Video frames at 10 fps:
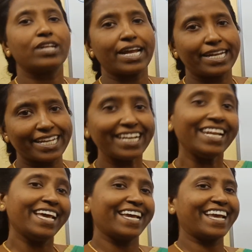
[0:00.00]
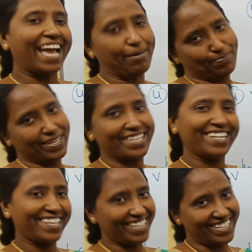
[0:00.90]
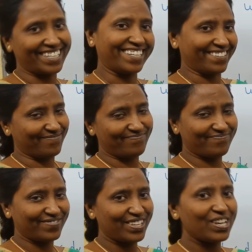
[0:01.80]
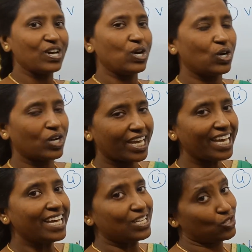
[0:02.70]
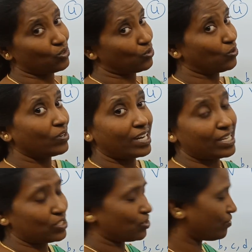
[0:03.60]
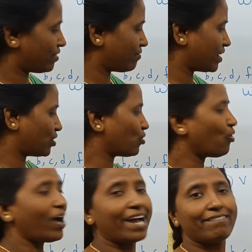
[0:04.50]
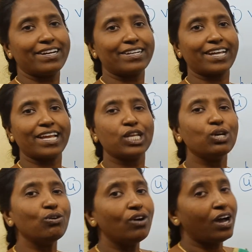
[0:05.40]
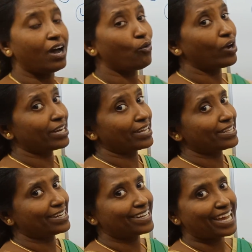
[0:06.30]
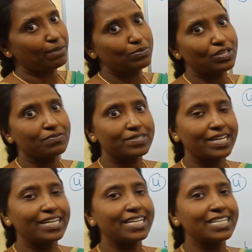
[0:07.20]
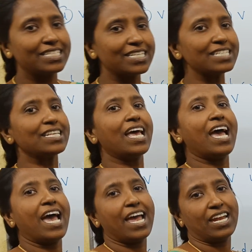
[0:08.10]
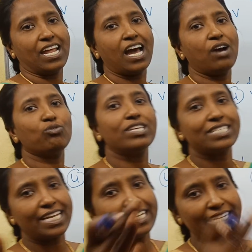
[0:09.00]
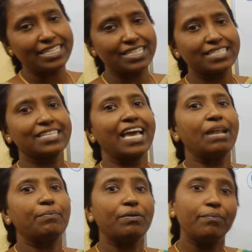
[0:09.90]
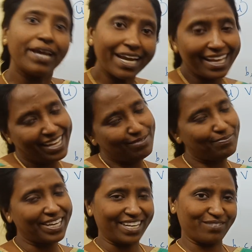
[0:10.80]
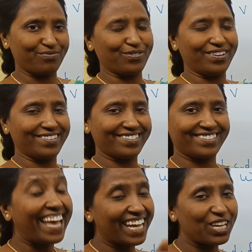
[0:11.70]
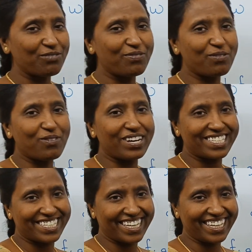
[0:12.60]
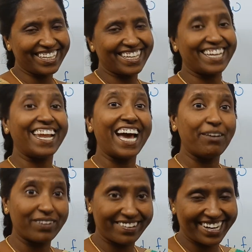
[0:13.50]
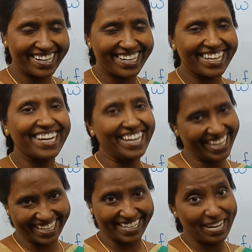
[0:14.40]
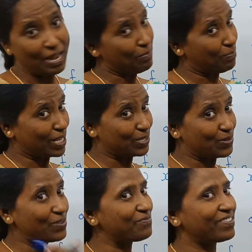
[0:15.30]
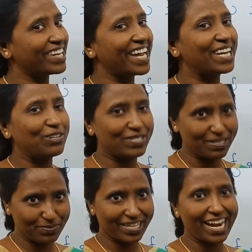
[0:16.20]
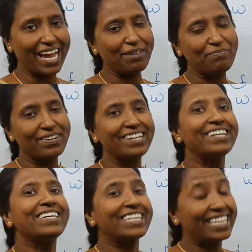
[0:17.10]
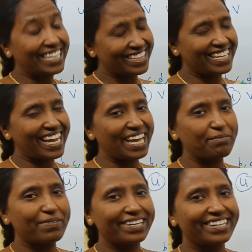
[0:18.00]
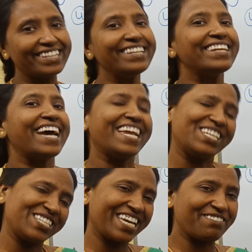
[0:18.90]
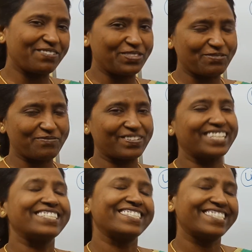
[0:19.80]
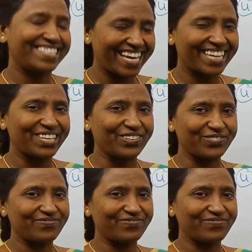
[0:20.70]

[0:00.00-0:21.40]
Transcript: write it capital letter. Okay, so rest of the video I will tell you what are the types of sentences and how the sentences can be made meaningful. Thank you for watching and have a great day ahead. Please don't forget to subscribe, click the like button and share with your friends. Thank you.